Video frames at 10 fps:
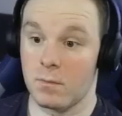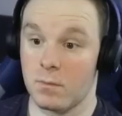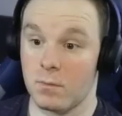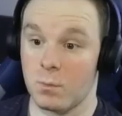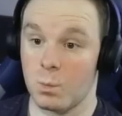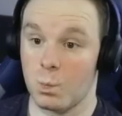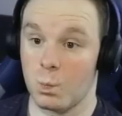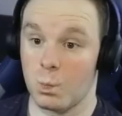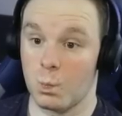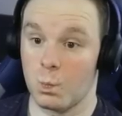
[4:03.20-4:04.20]
one place I
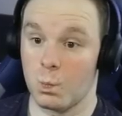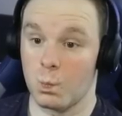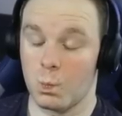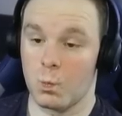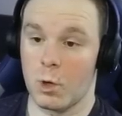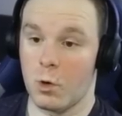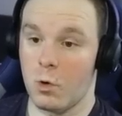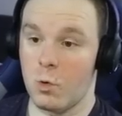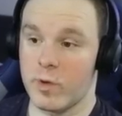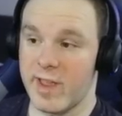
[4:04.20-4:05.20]
didn't have a show.
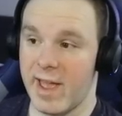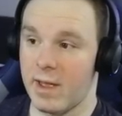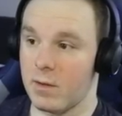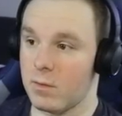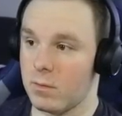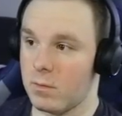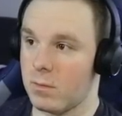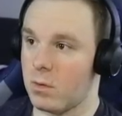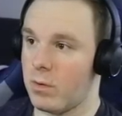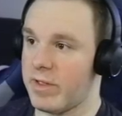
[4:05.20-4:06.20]
Who's that?
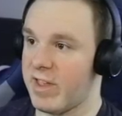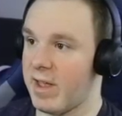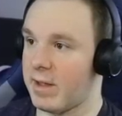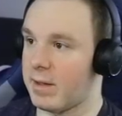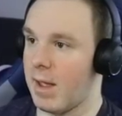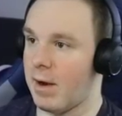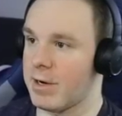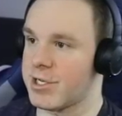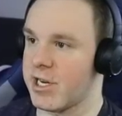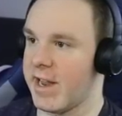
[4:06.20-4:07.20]
Who is that? Gary
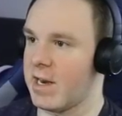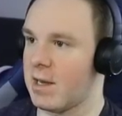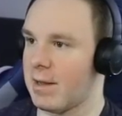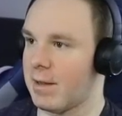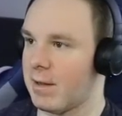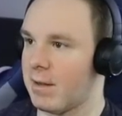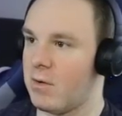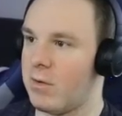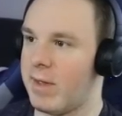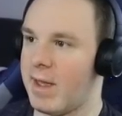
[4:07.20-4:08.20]
Shandling.
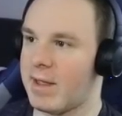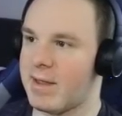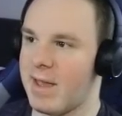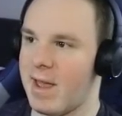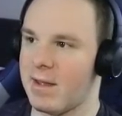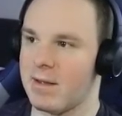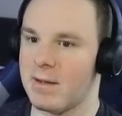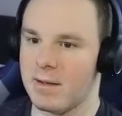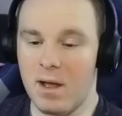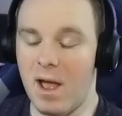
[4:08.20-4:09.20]
Who the heck is that?
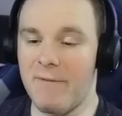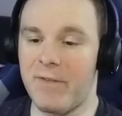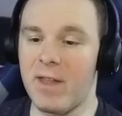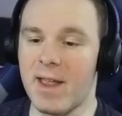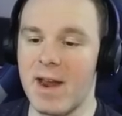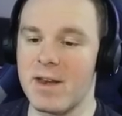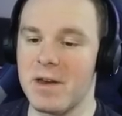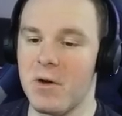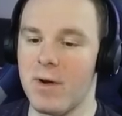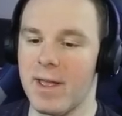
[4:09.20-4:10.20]
I feel like I
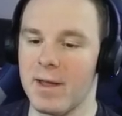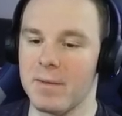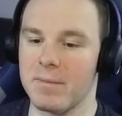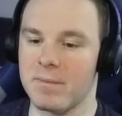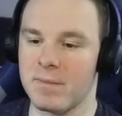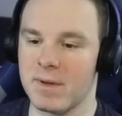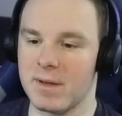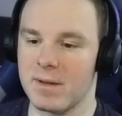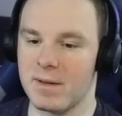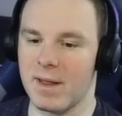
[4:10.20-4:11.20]
know him.
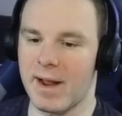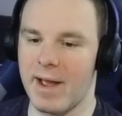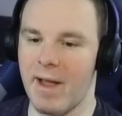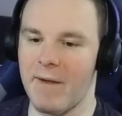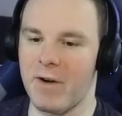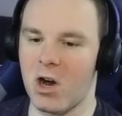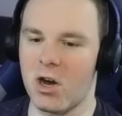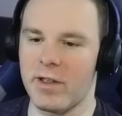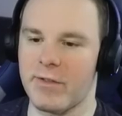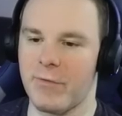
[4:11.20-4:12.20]
Like I've
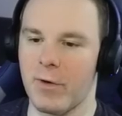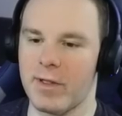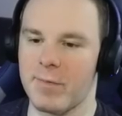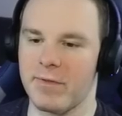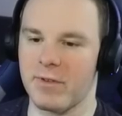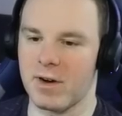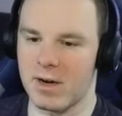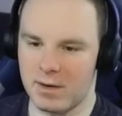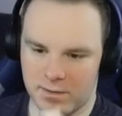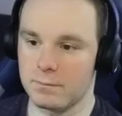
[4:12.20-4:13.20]
heard his voice before.